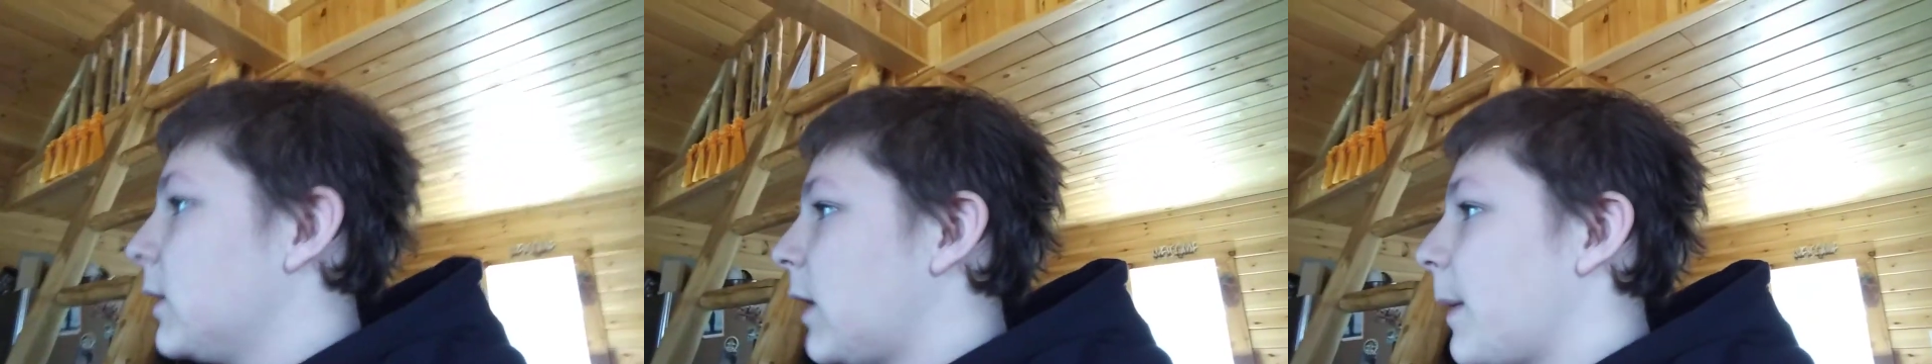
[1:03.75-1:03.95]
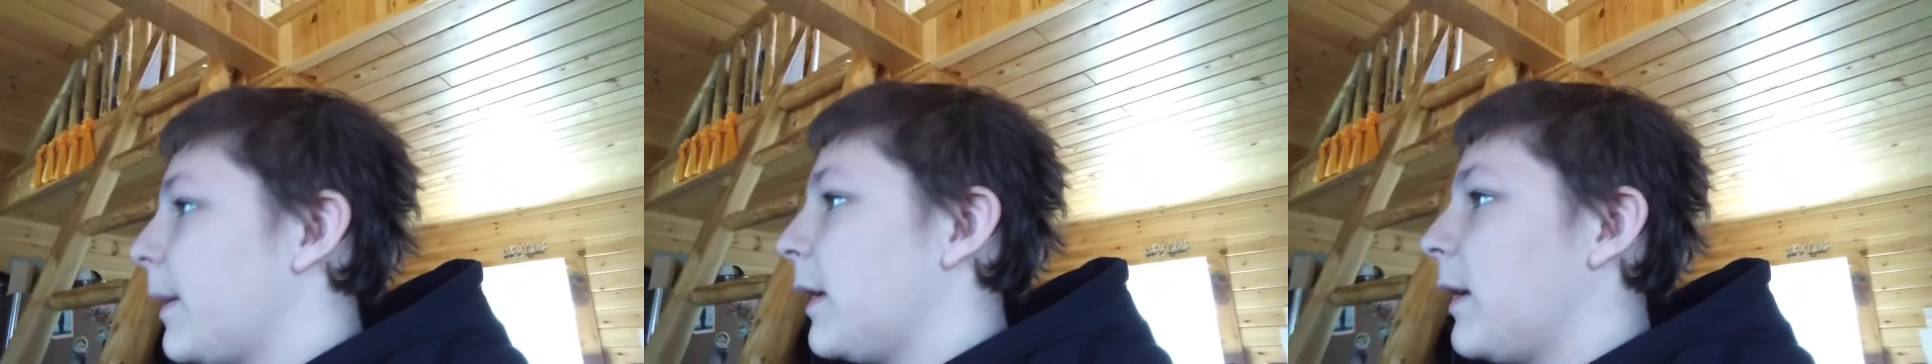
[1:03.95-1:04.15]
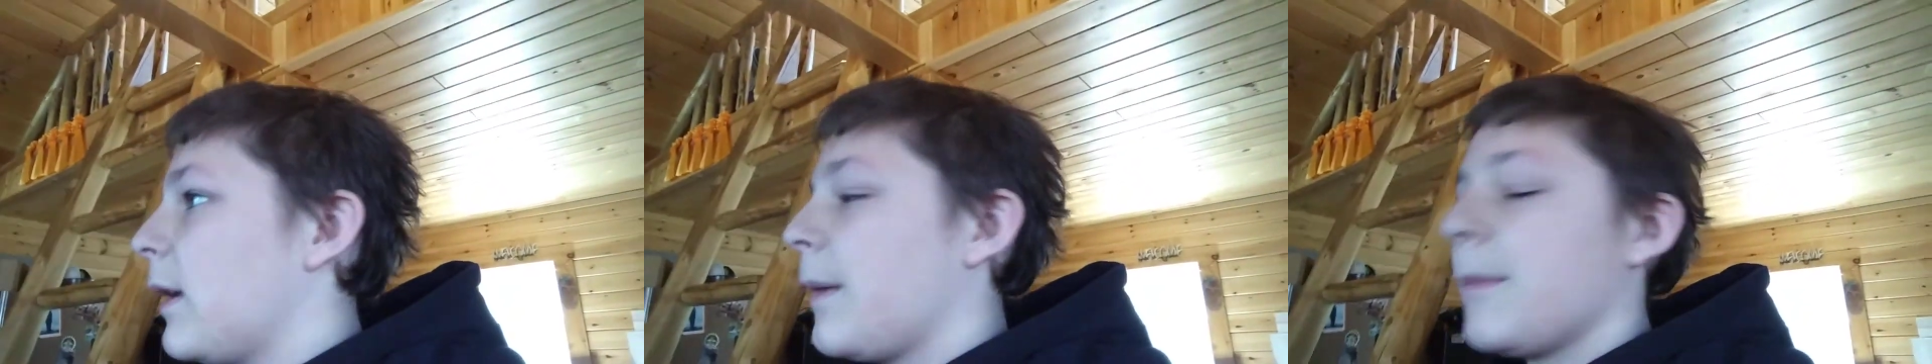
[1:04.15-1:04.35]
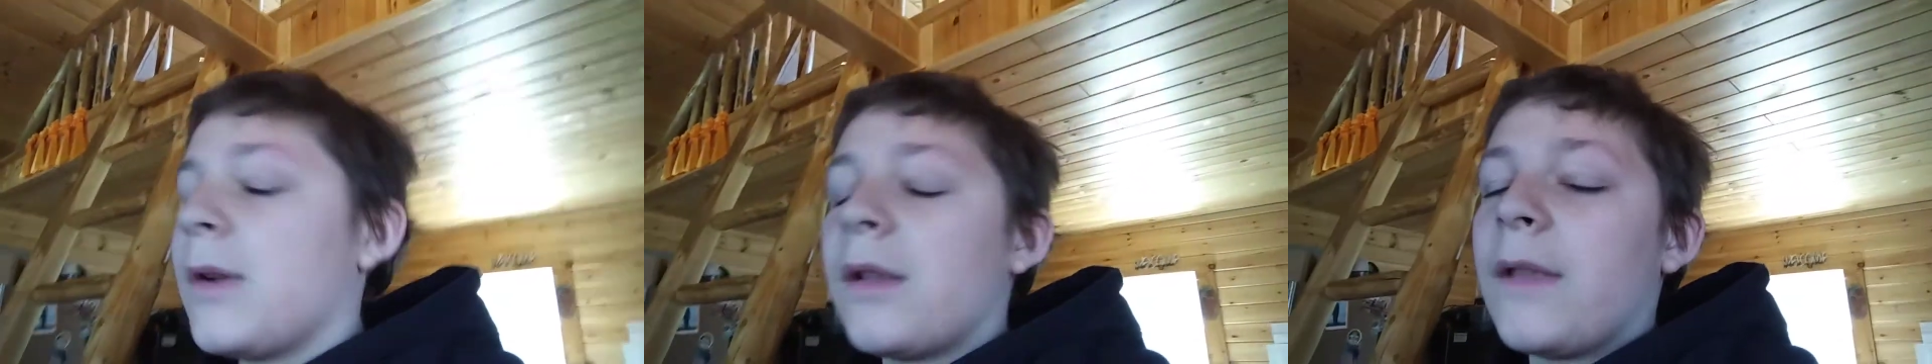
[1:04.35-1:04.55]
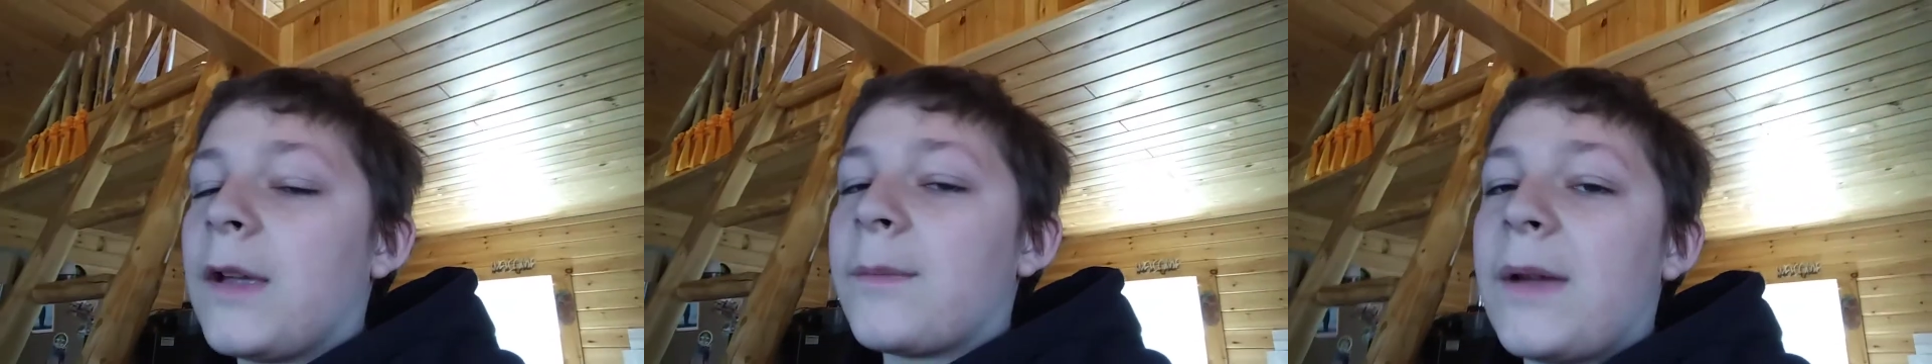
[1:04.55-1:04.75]
I mean, I'm
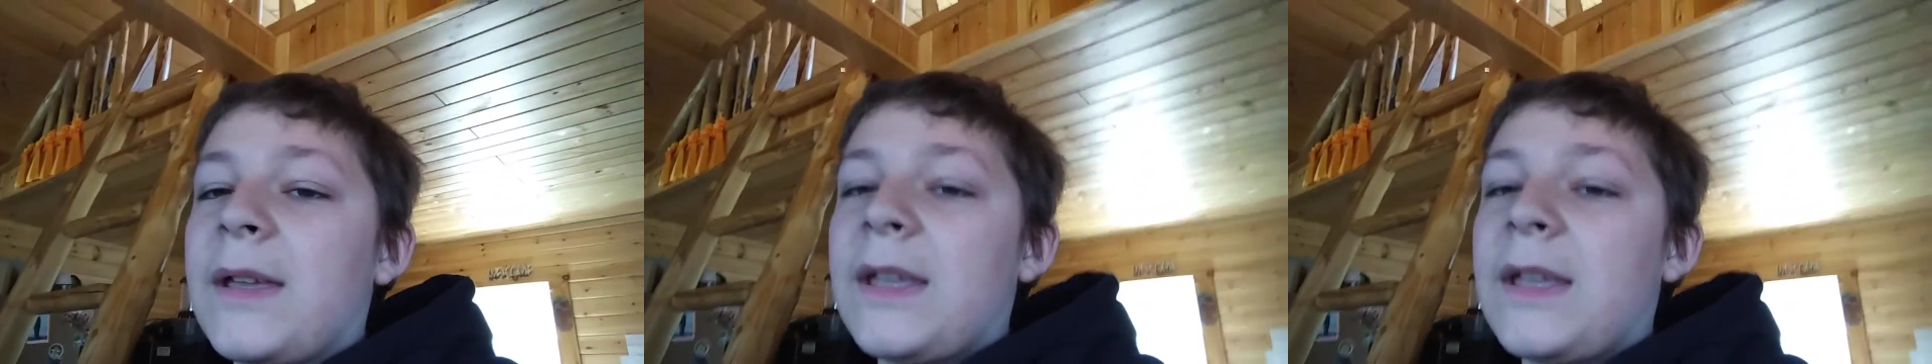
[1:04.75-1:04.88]
going to link my